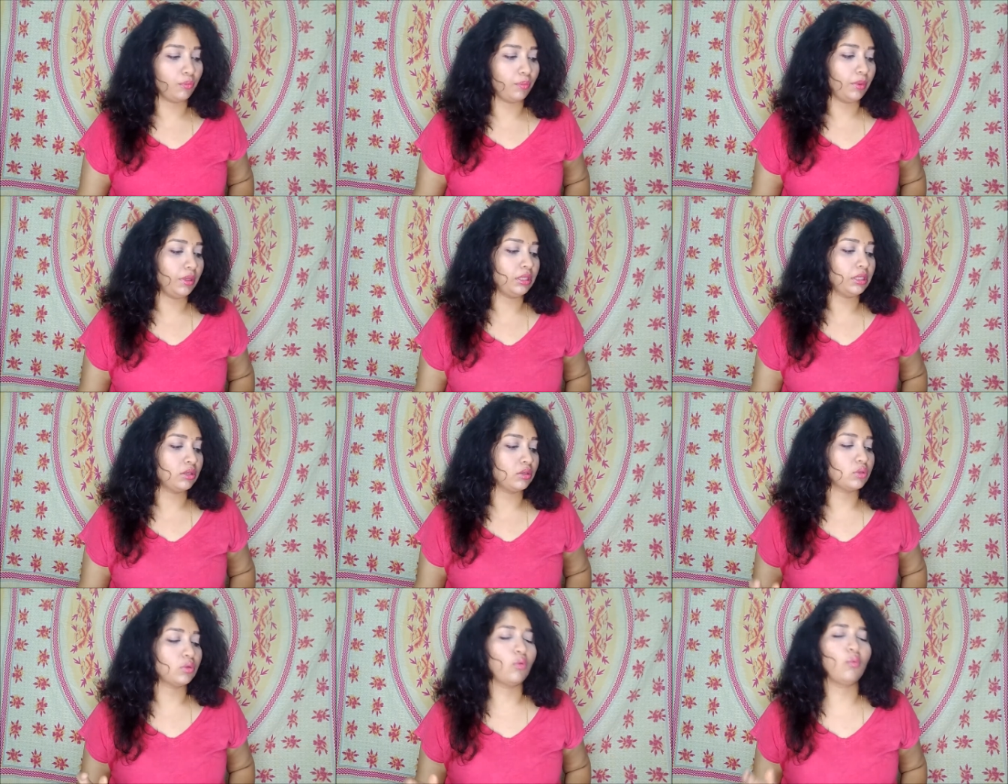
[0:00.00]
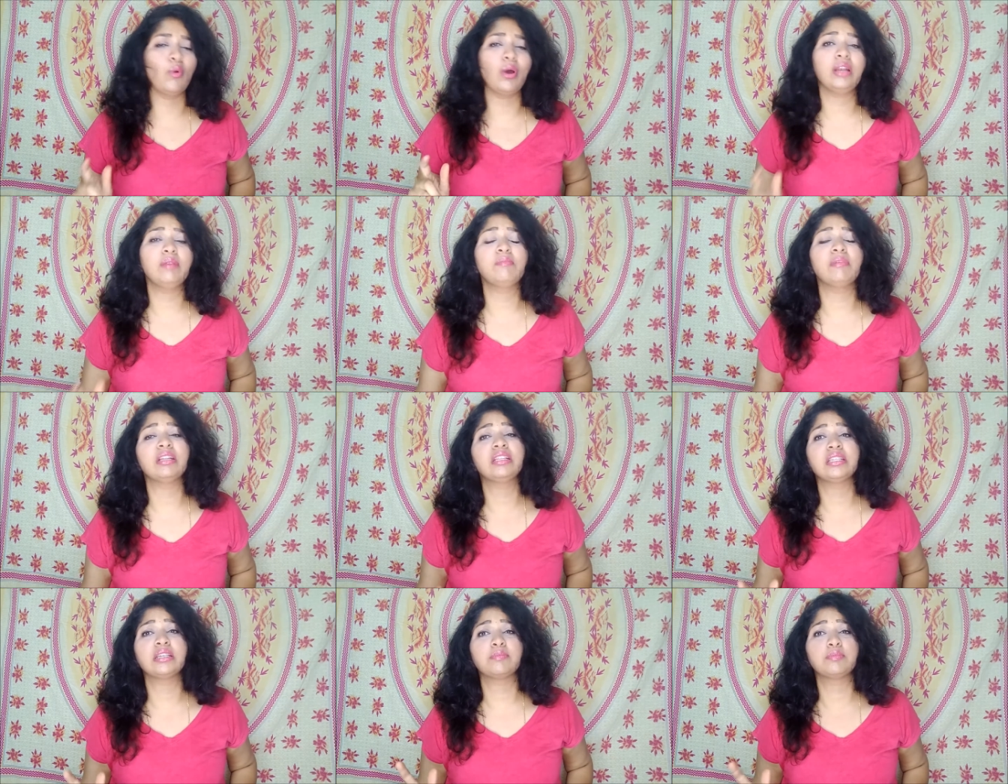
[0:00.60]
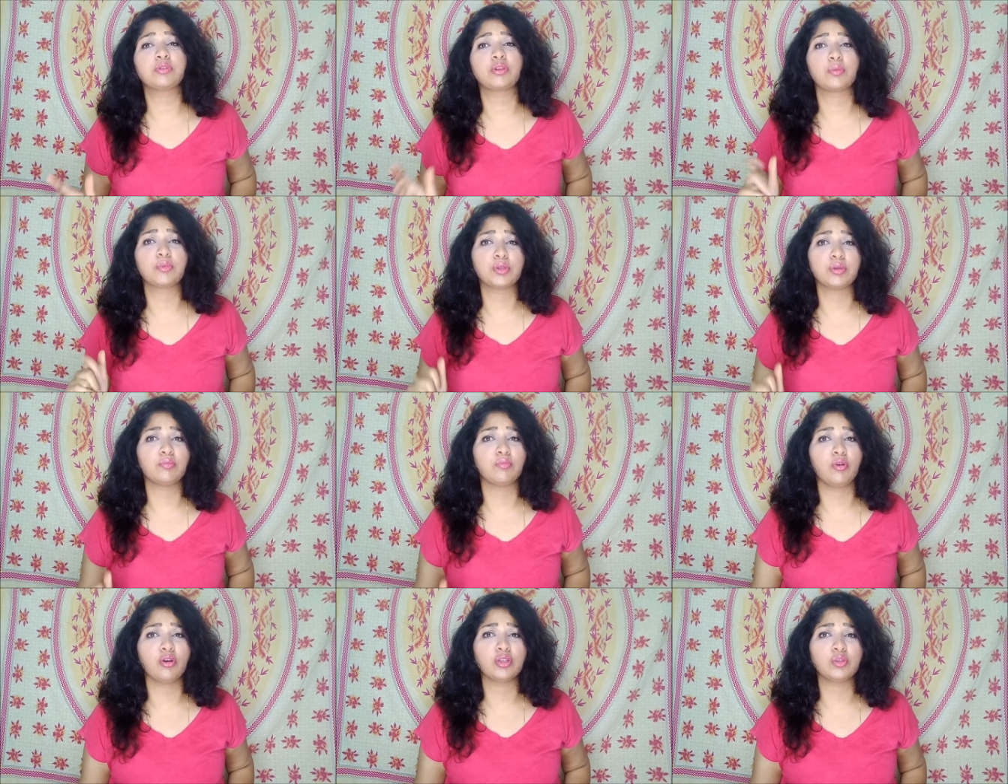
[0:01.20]
rupees. So 1 month
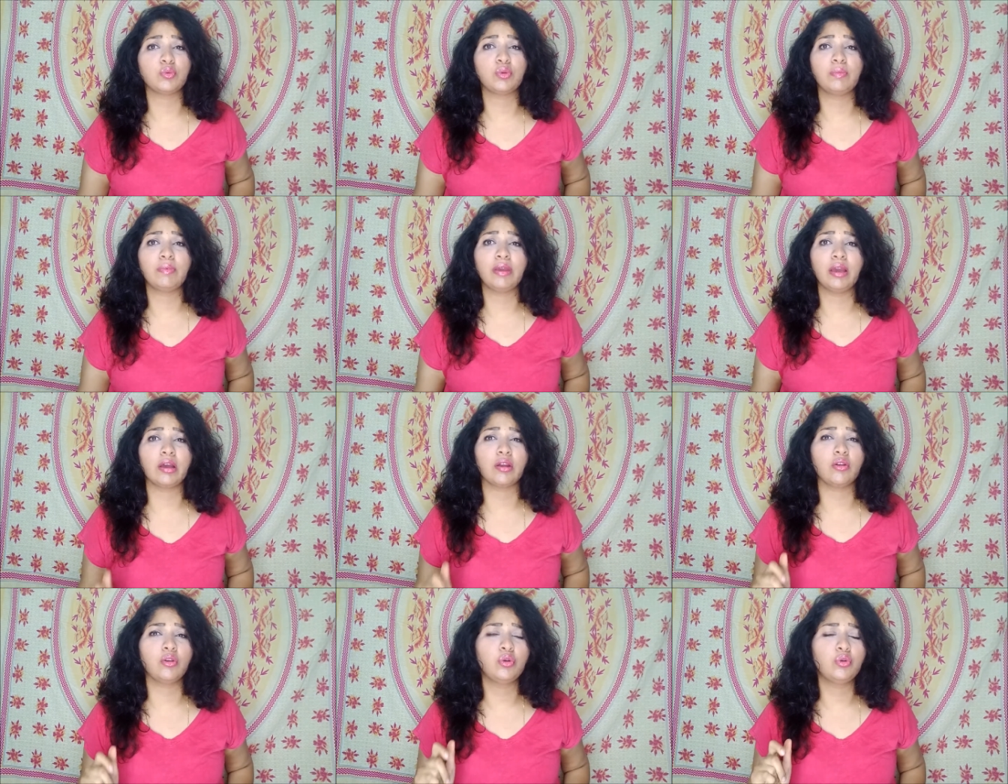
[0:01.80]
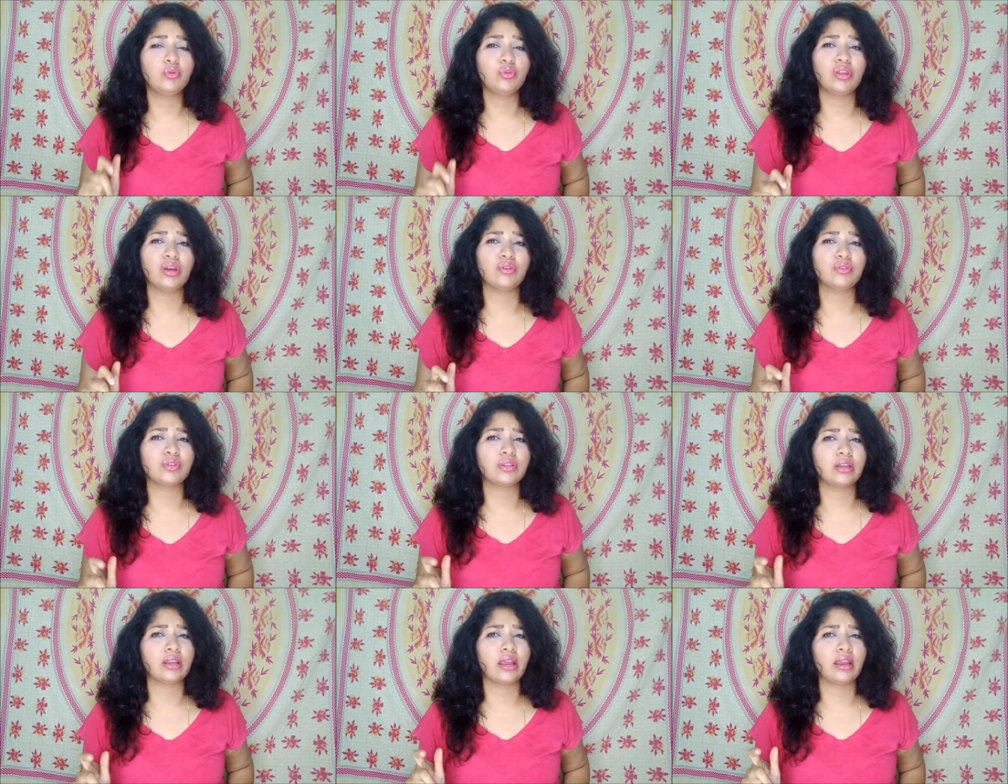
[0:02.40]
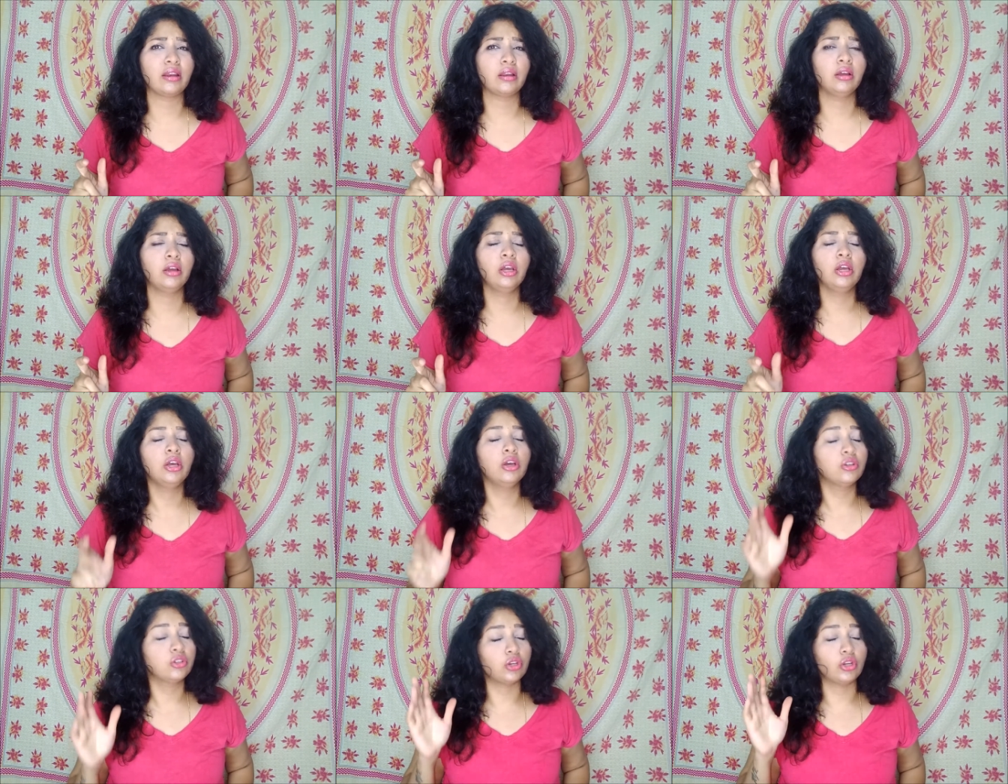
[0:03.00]
subscription box will be around
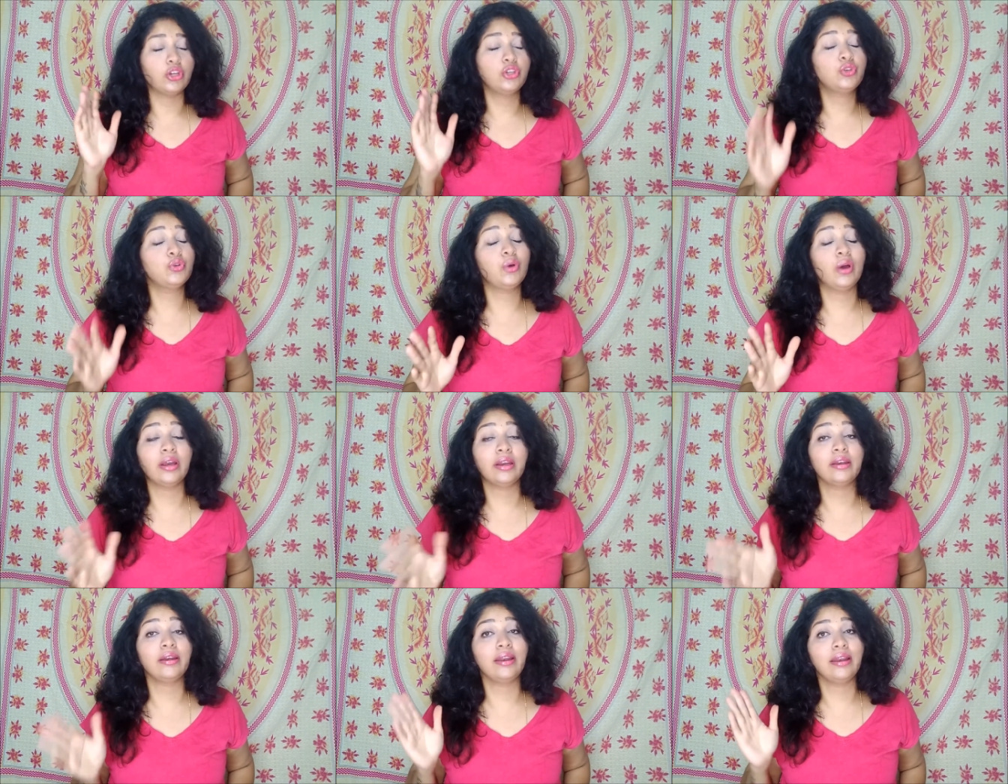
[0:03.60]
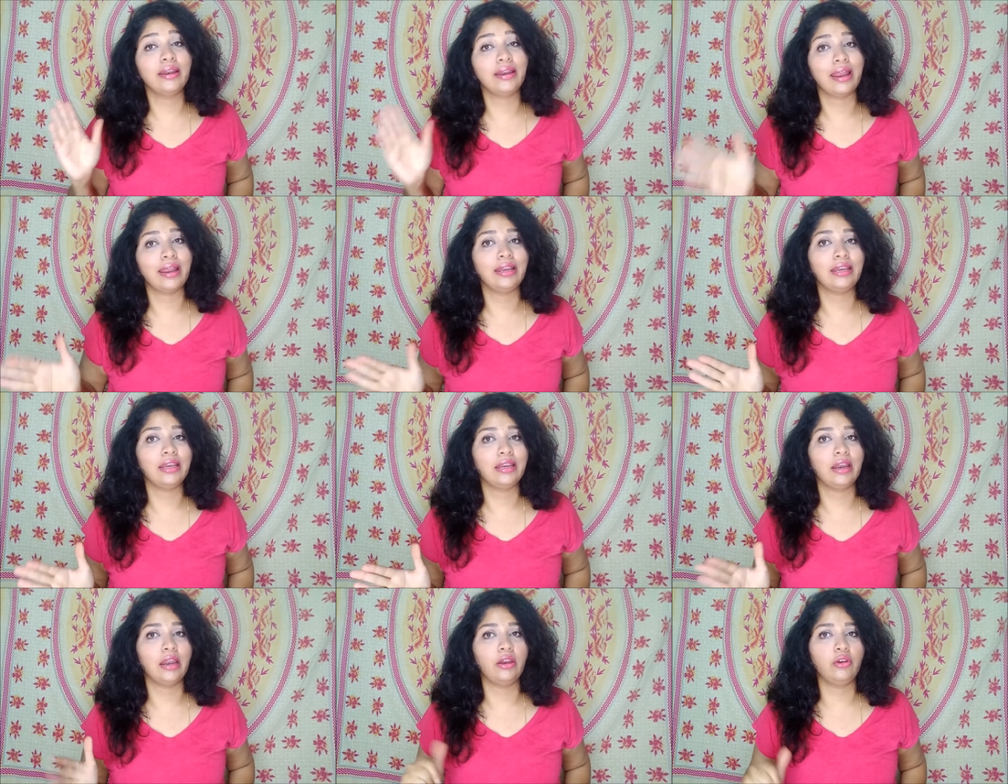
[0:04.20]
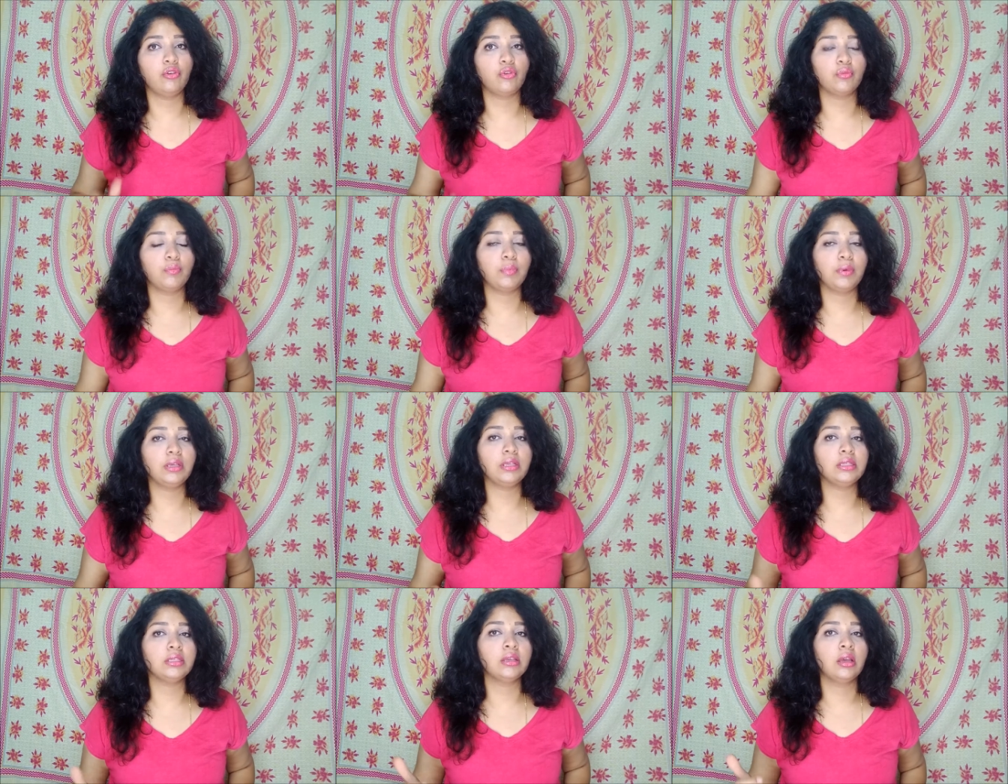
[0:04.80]
299
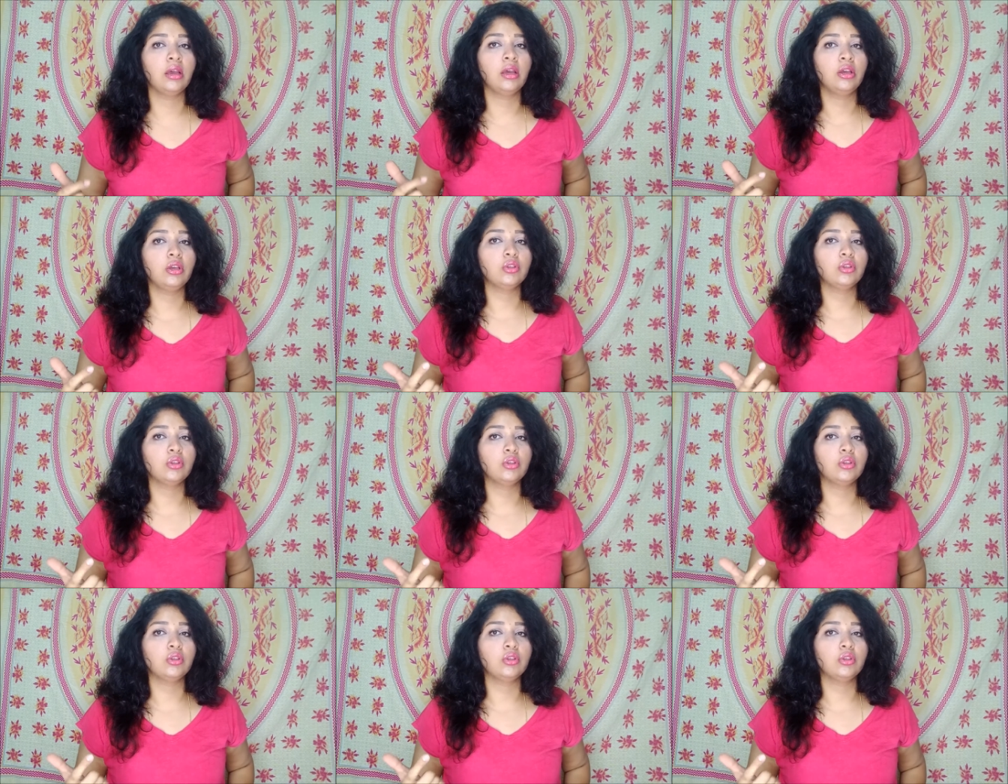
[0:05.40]
rupees.